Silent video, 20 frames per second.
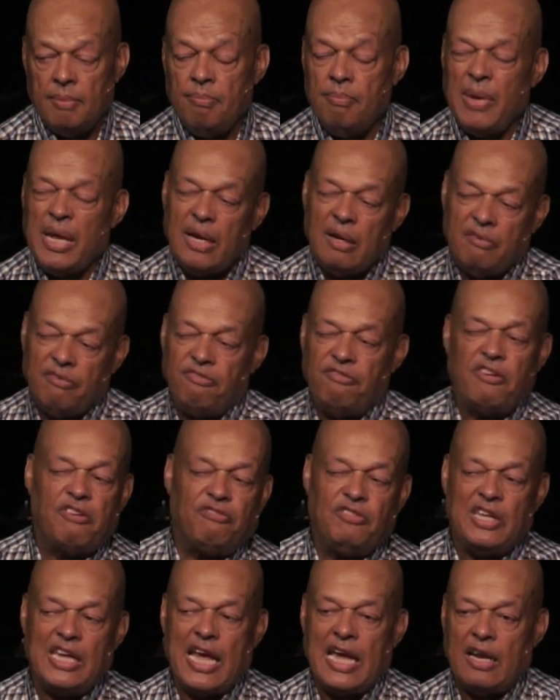Minute
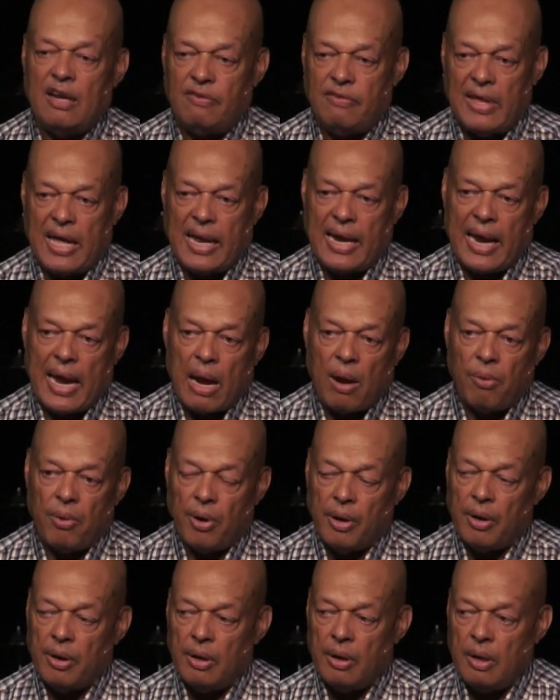58 of that
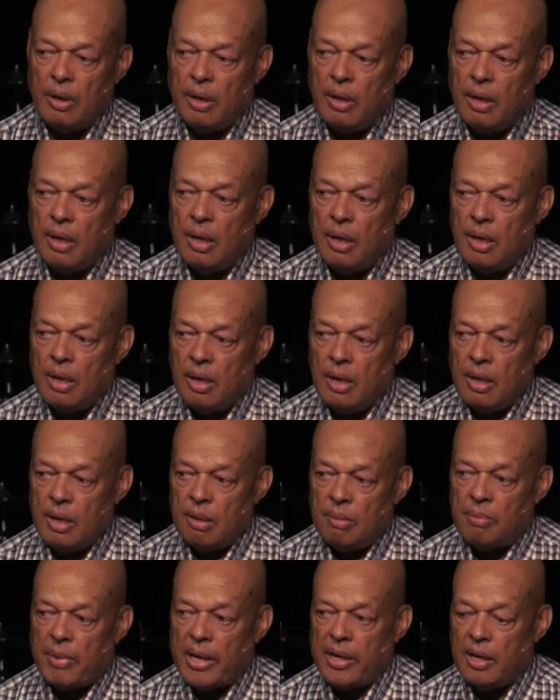hour,
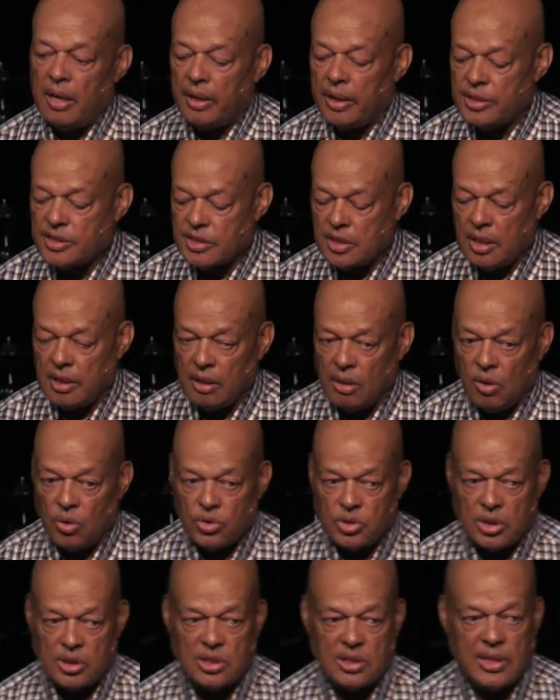my youngest son
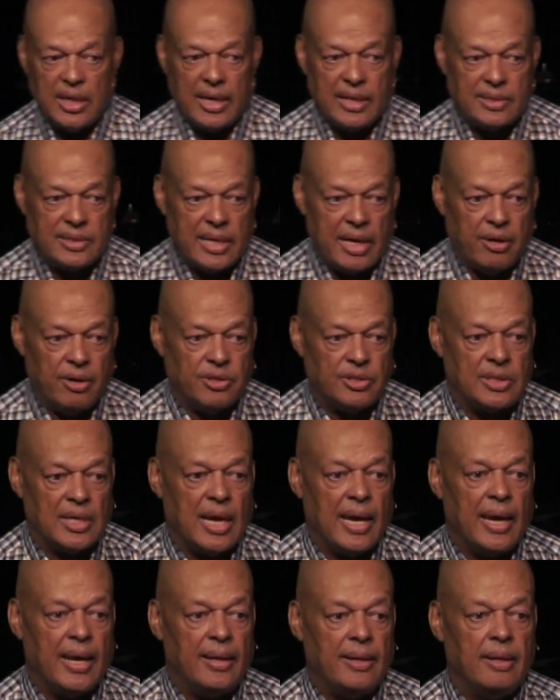goes and stands at her
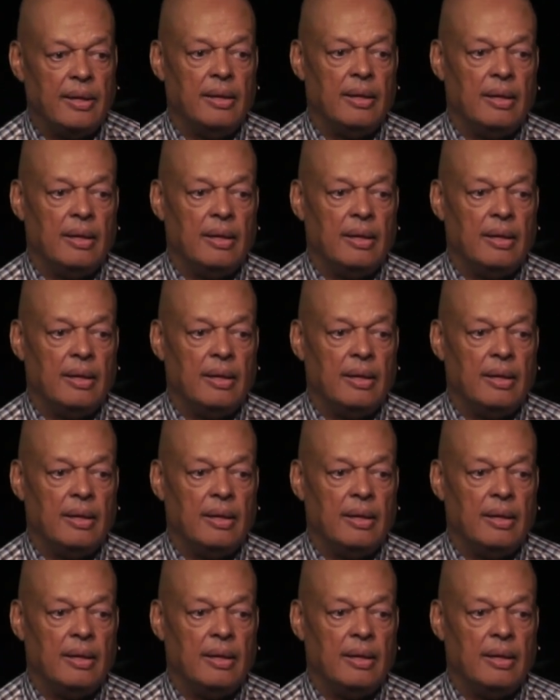side.